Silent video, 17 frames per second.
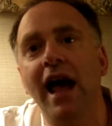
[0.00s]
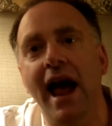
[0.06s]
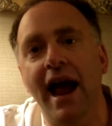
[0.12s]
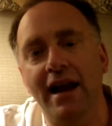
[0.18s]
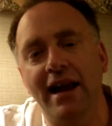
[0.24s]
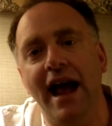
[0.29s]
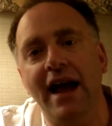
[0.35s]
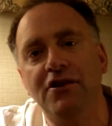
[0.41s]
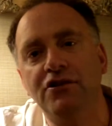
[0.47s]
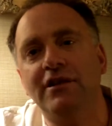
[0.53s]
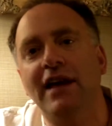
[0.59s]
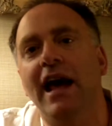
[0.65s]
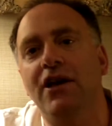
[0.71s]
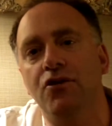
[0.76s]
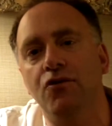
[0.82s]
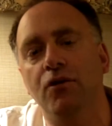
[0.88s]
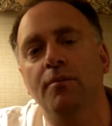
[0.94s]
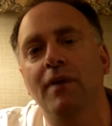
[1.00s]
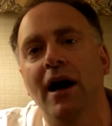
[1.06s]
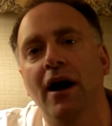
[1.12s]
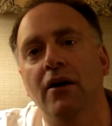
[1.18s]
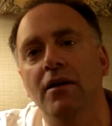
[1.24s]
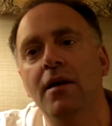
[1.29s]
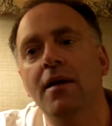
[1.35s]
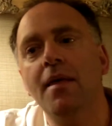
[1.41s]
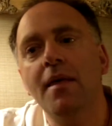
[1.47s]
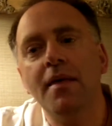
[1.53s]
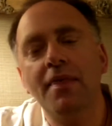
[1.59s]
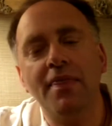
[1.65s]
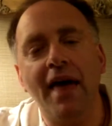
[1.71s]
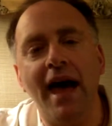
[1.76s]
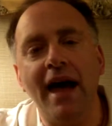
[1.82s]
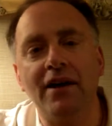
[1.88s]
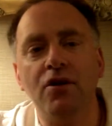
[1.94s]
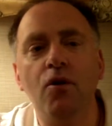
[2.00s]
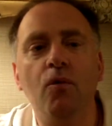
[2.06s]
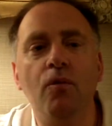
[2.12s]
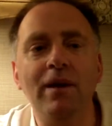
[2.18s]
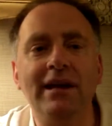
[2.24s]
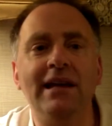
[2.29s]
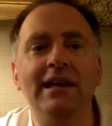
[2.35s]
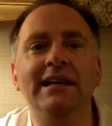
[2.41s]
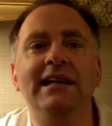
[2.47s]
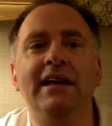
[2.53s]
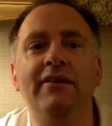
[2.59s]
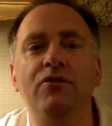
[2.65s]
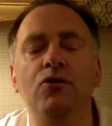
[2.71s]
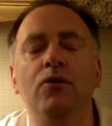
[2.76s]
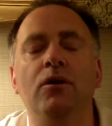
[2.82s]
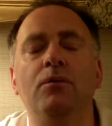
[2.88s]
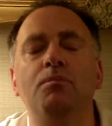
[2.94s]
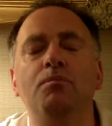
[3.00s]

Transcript: and educate you about, that we can give you